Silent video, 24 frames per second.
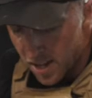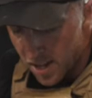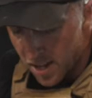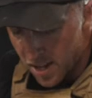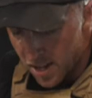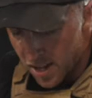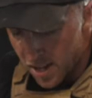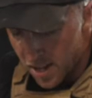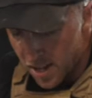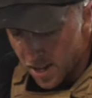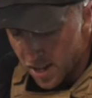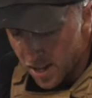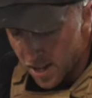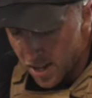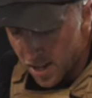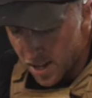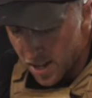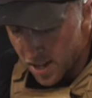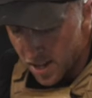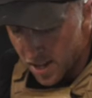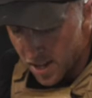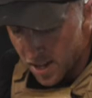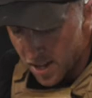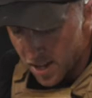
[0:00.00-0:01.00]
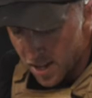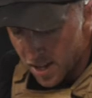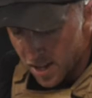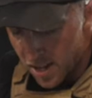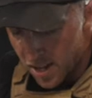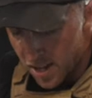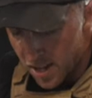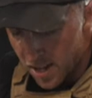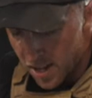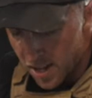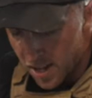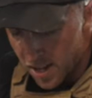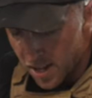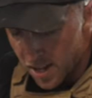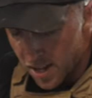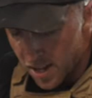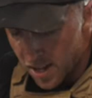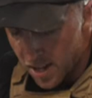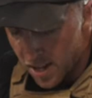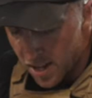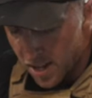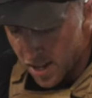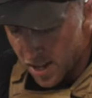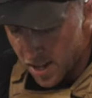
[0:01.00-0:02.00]

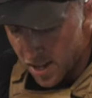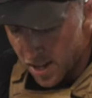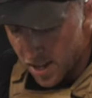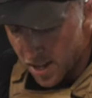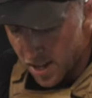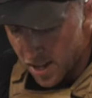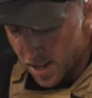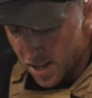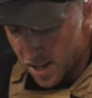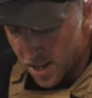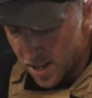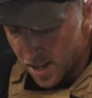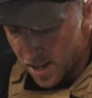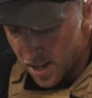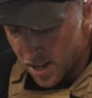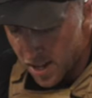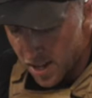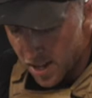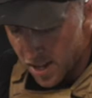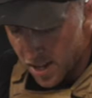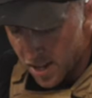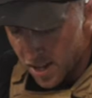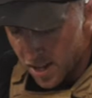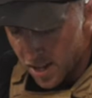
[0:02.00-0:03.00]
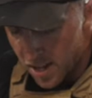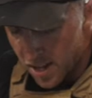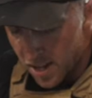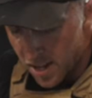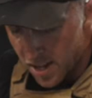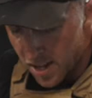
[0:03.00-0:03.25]
(silent)